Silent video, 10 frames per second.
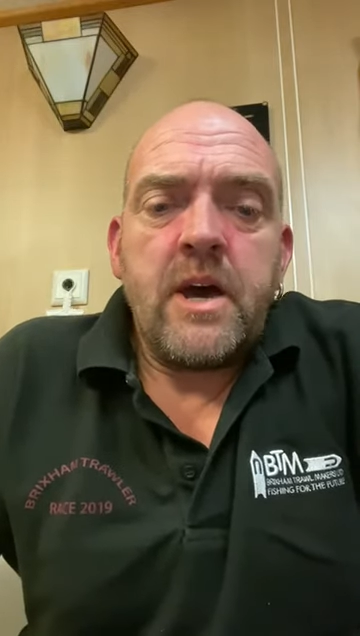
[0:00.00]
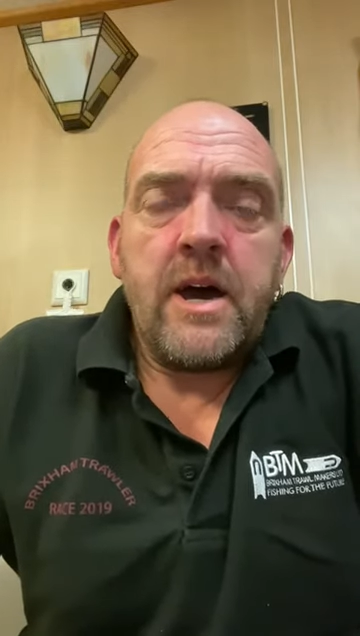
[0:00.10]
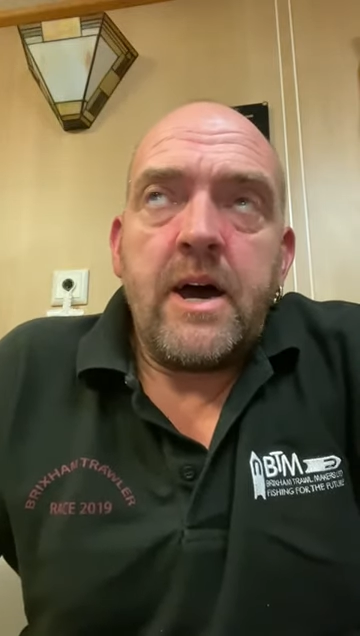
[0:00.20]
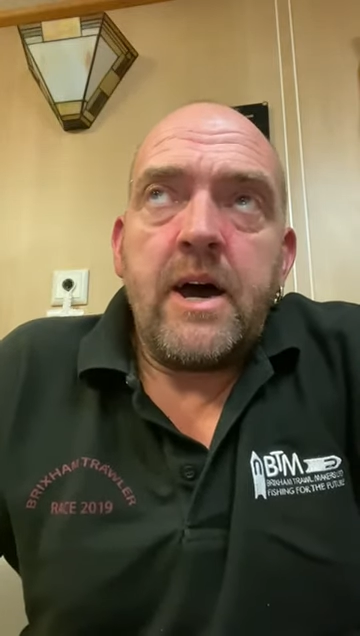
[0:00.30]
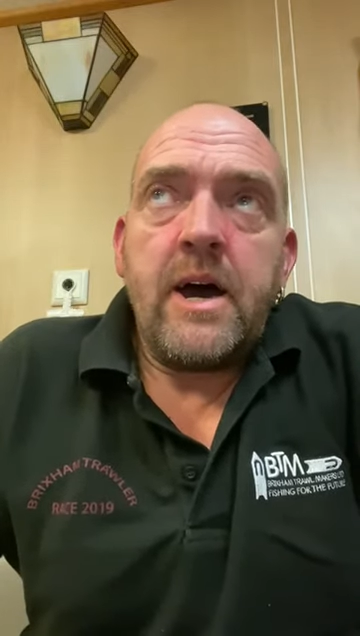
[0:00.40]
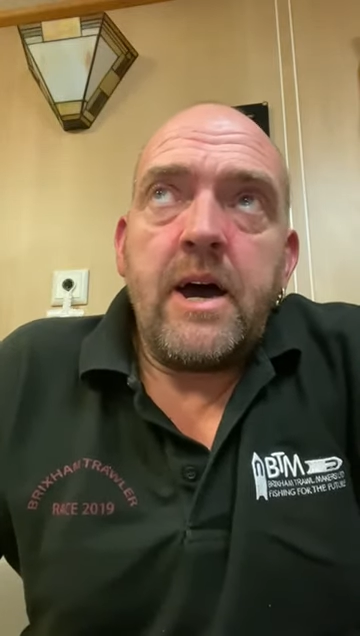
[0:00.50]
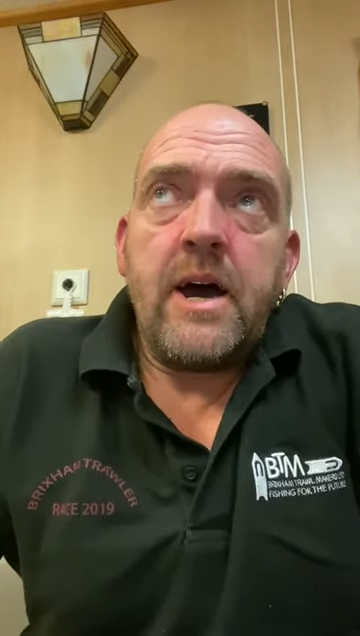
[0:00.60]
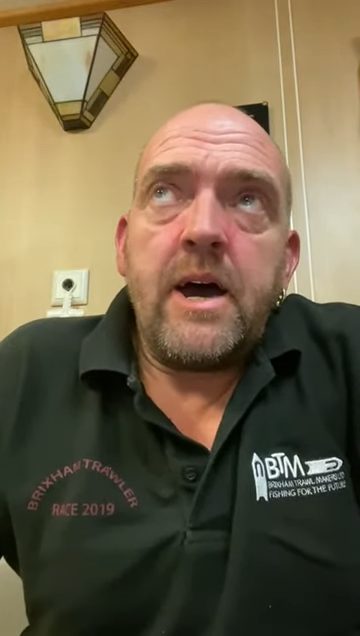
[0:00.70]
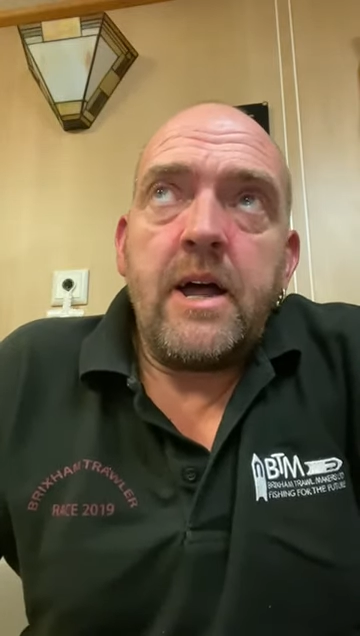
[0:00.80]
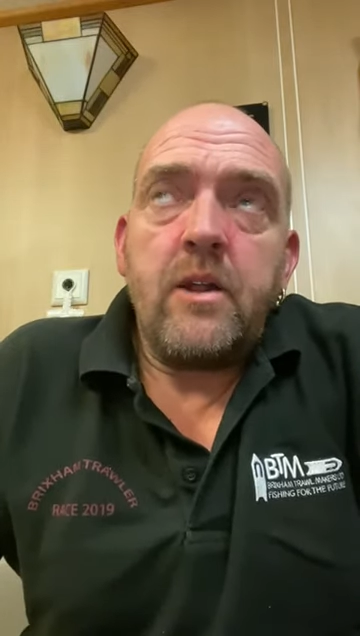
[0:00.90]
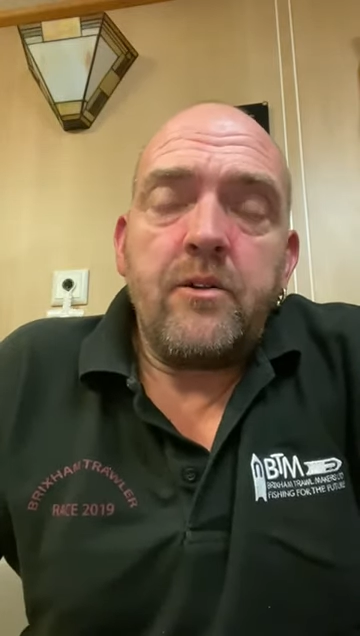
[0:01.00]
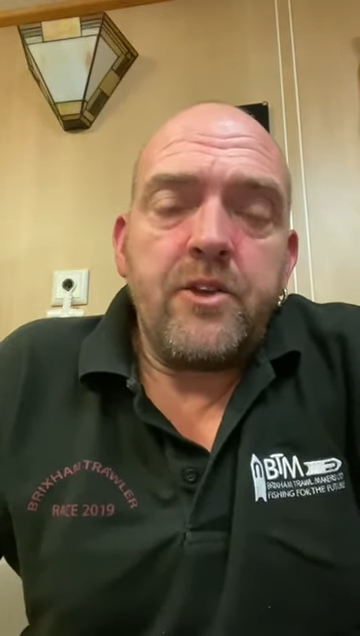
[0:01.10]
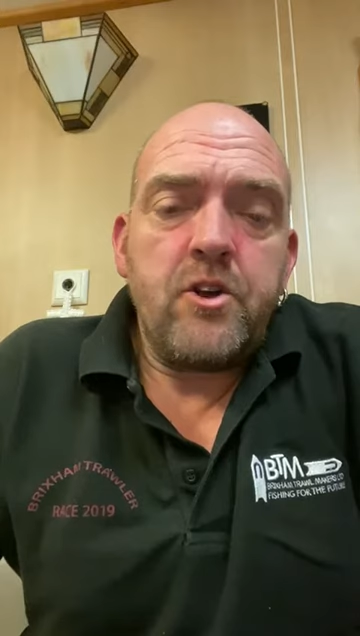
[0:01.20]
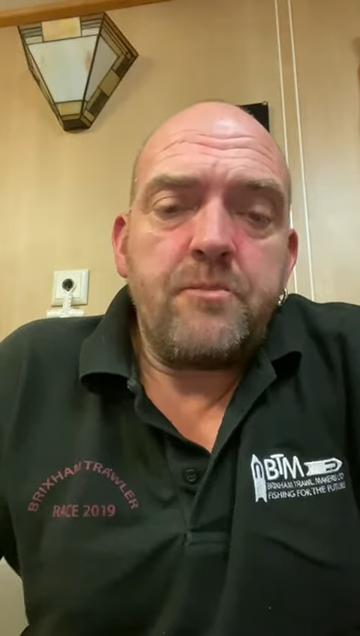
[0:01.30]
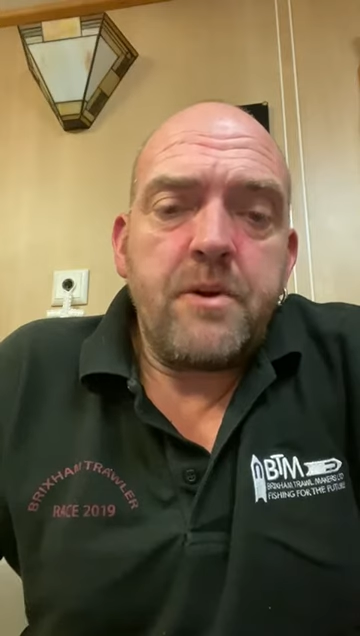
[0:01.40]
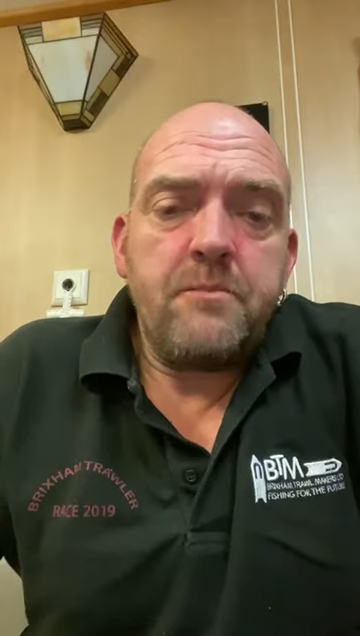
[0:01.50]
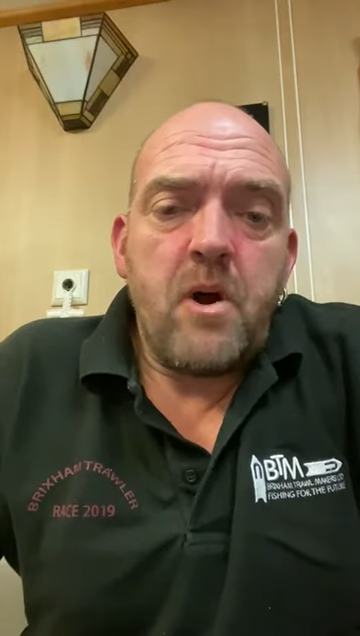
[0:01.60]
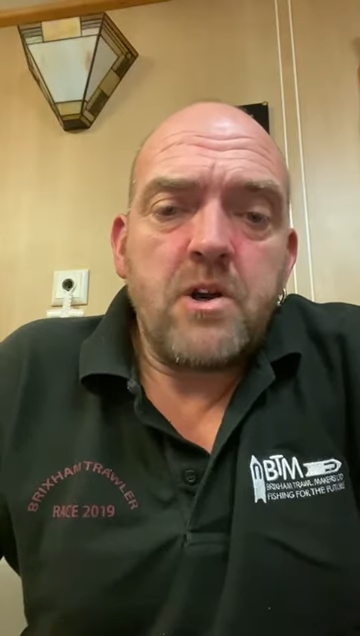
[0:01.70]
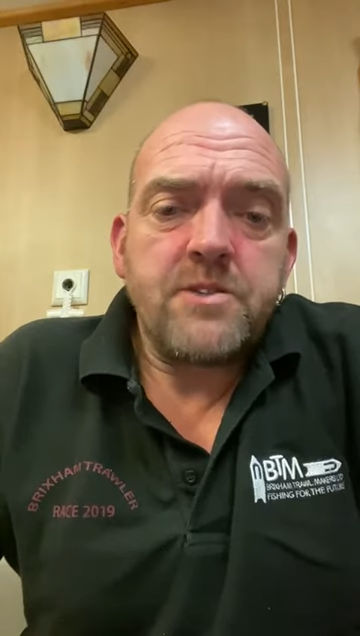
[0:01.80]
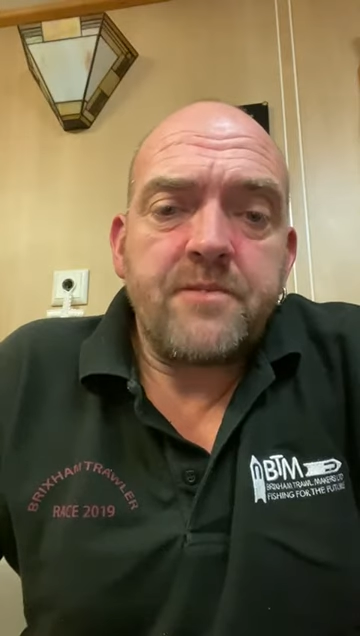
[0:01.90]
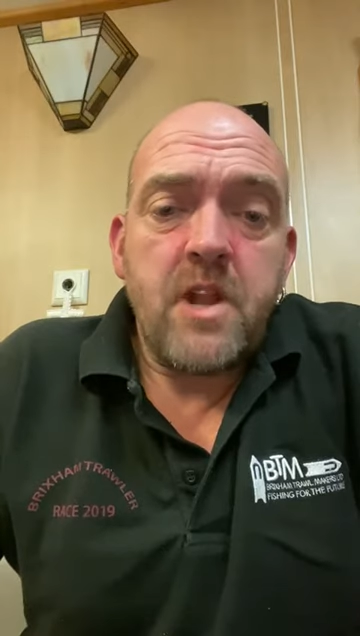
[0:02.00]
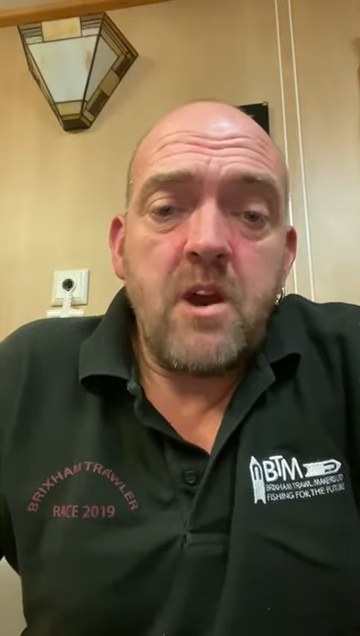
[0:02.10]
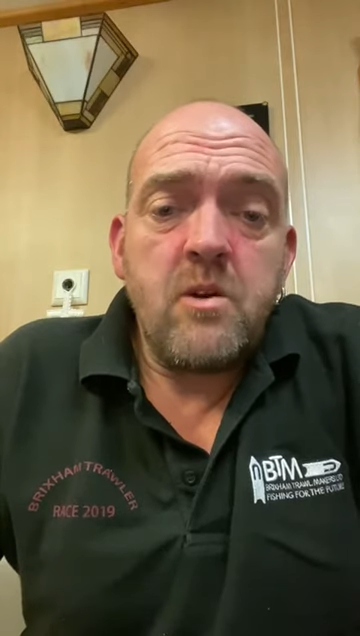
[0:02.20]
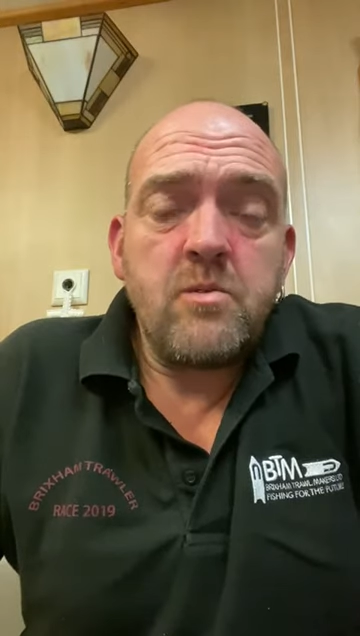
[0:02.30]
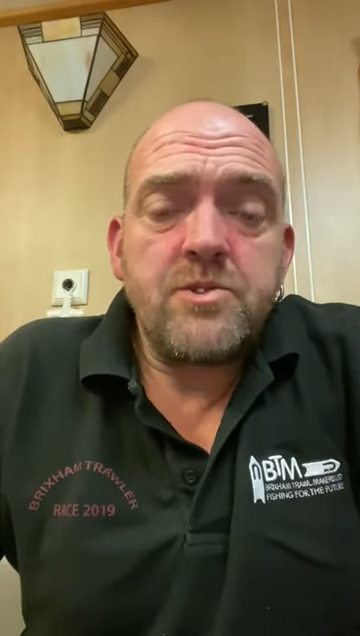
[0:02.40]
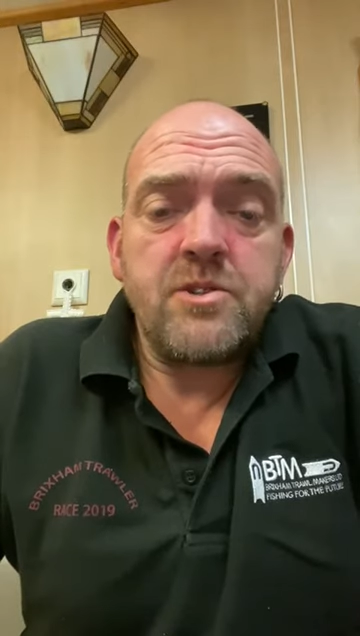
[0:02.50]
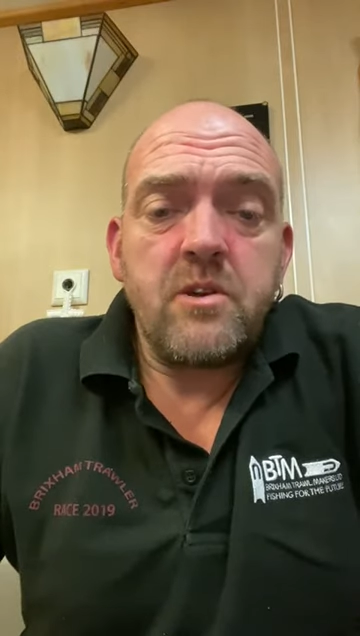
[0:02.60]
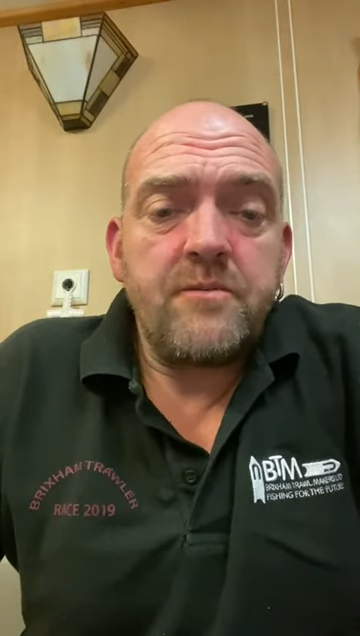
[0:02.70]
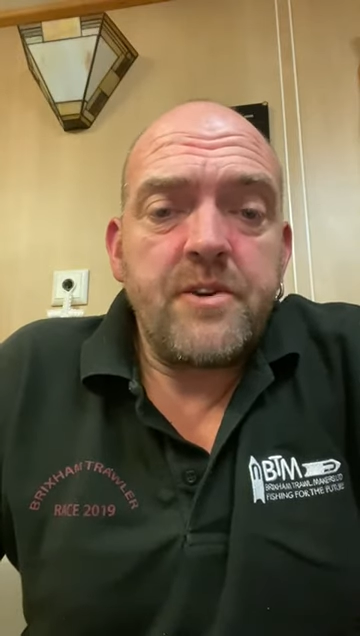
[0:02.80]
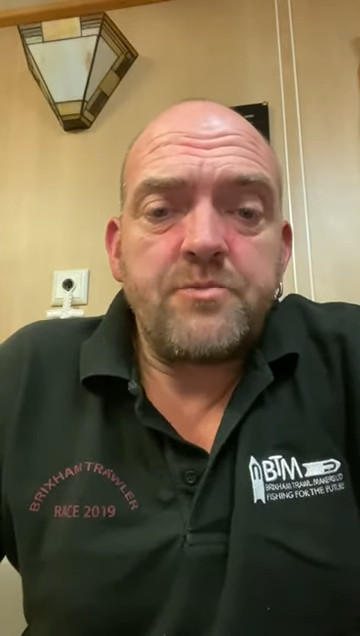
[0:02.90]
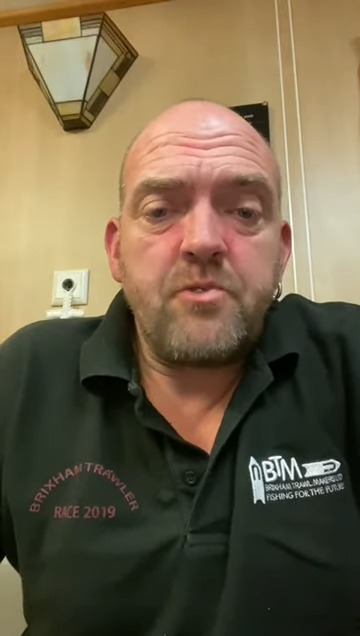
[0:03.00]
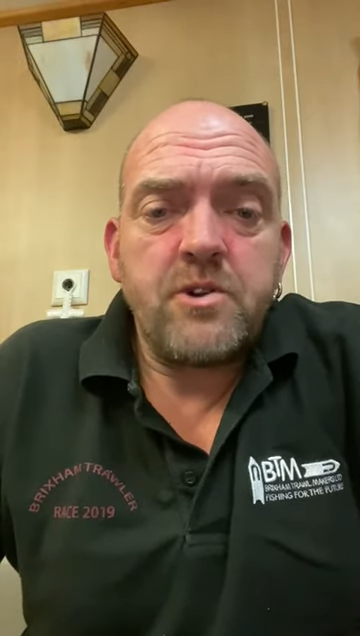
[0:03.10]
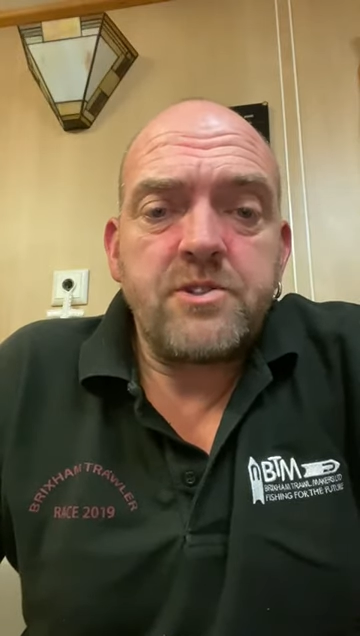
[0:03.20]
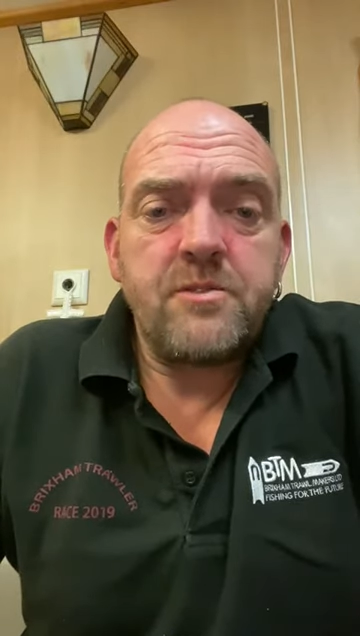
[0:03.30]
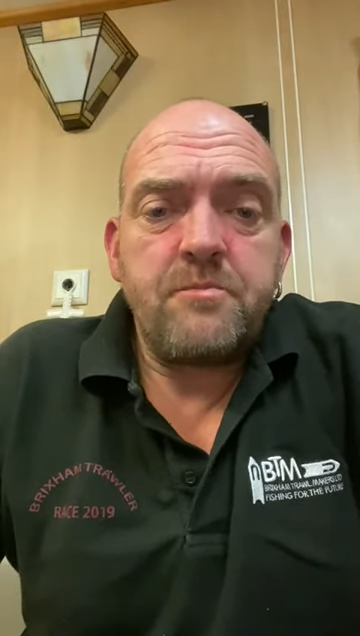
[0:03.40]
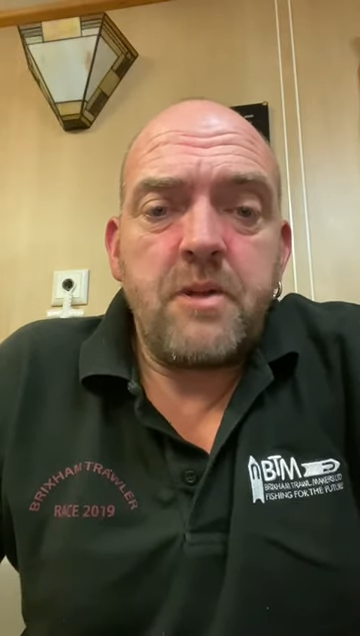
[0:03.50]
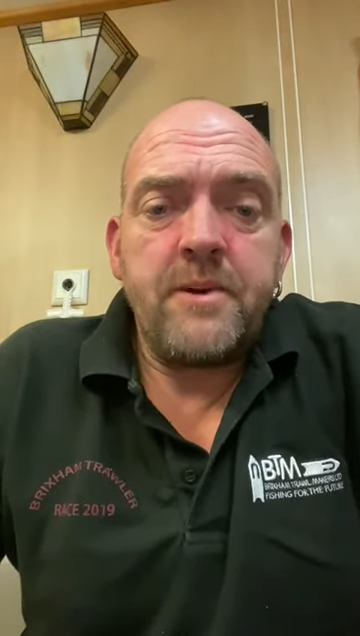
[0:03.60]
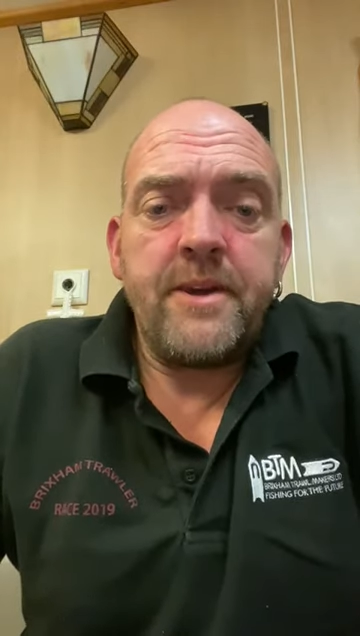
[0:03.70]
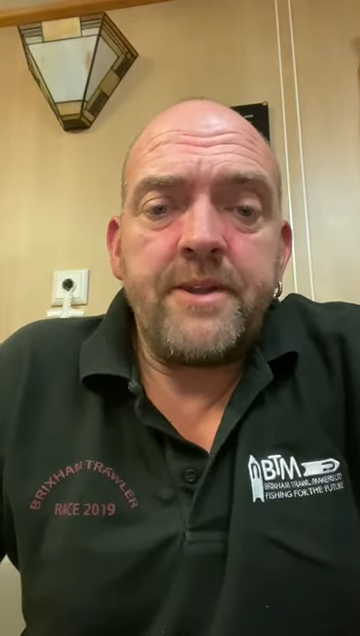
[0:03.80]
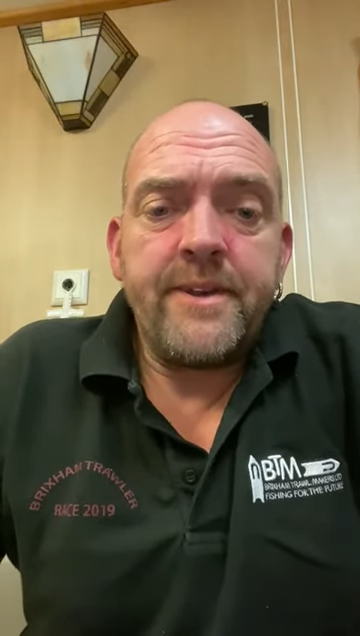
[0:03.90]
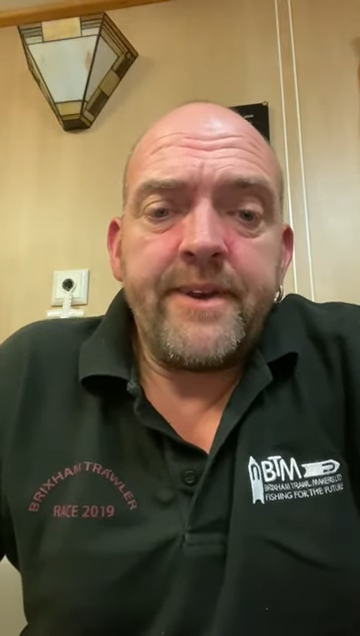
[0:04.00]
A lot of the European markets have closed, so fish prices have plummeted,